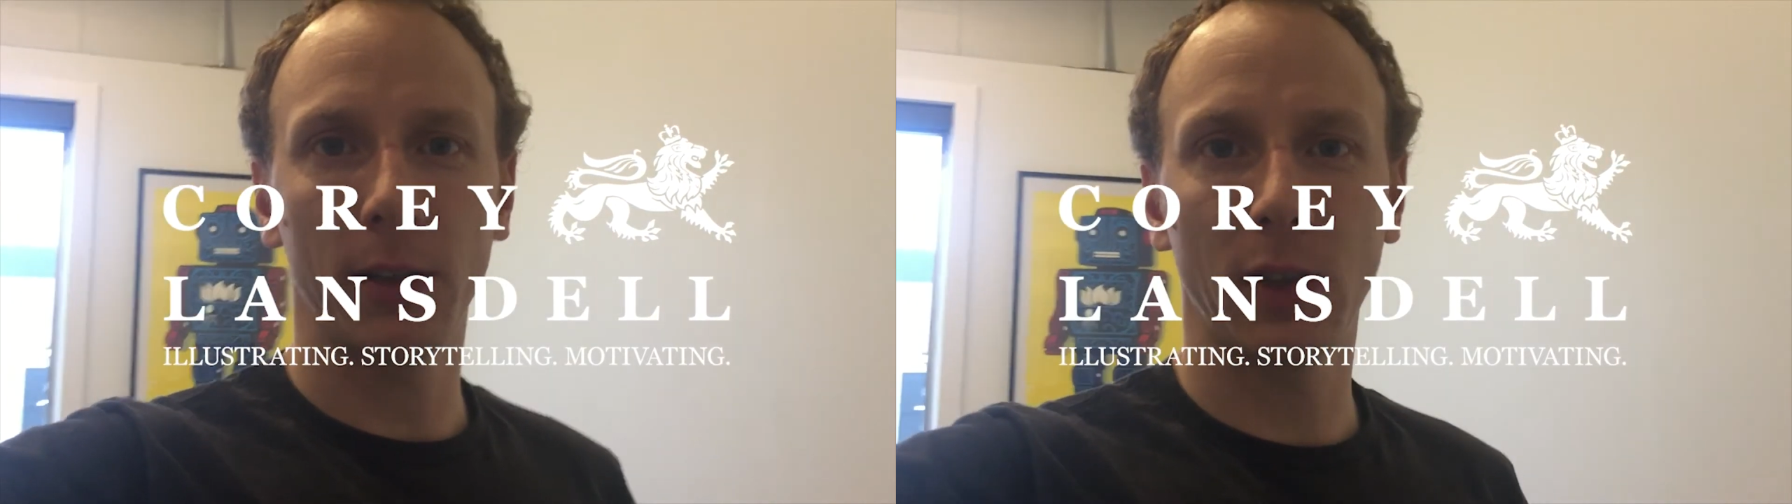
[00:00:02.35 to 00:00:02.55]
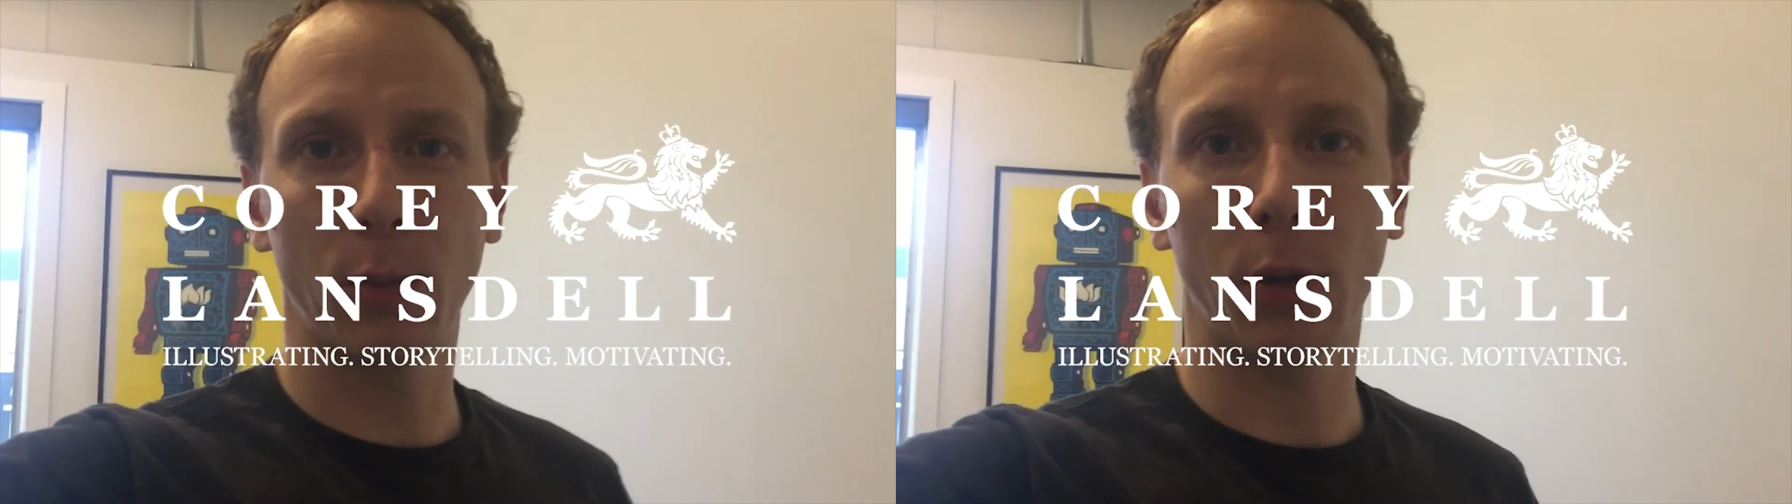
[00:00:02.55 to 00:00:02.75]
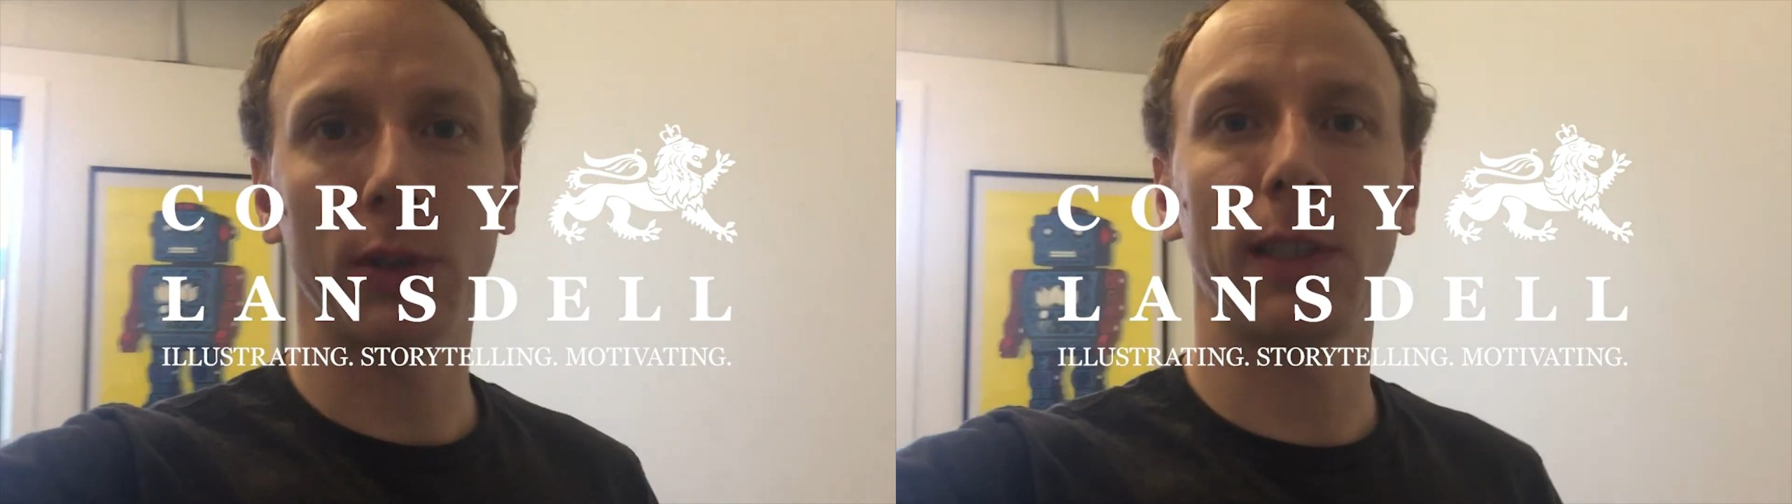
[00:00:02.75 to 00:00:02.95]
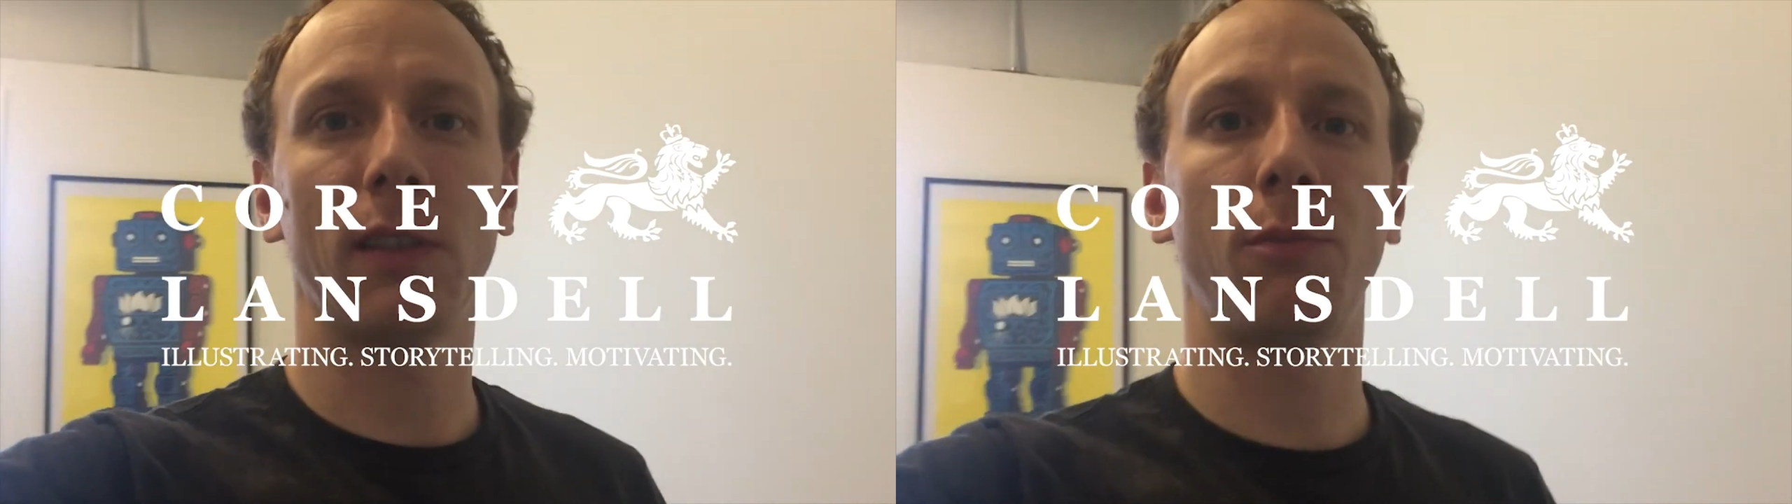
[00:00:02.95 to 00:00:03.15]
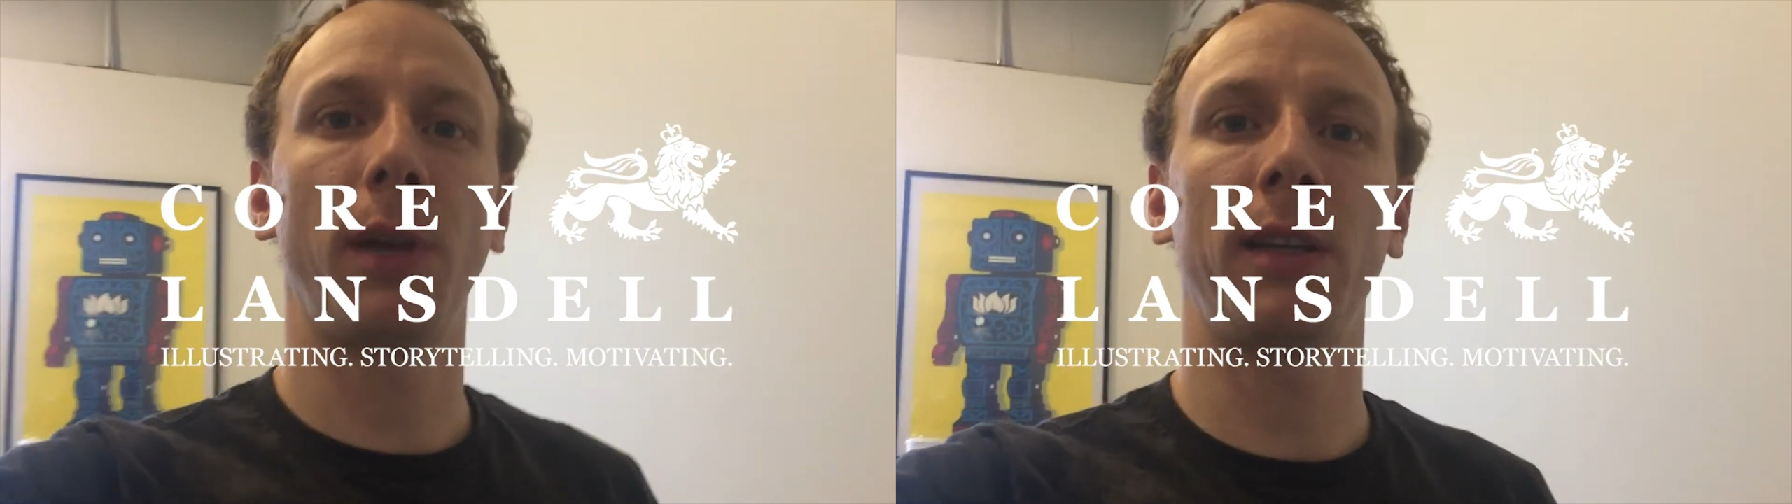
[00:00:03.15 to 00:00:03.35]
It's the
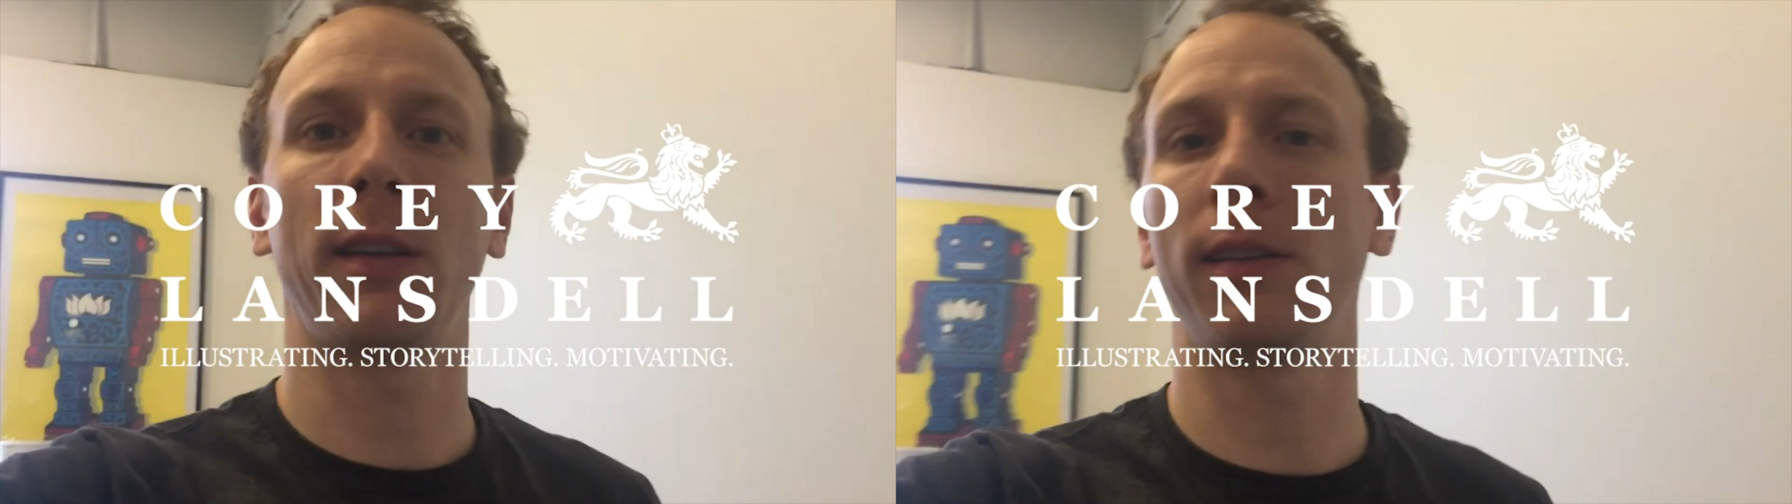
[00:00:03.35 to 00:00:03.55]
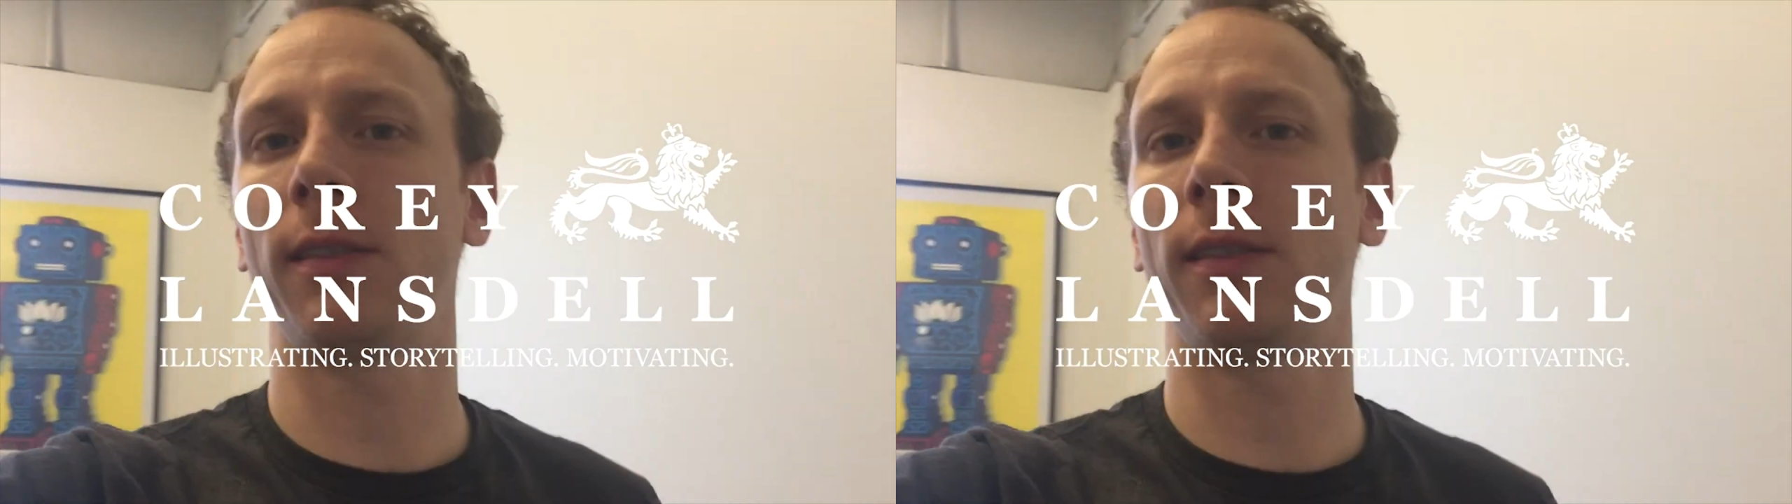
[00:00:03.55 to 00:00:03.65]
process of painting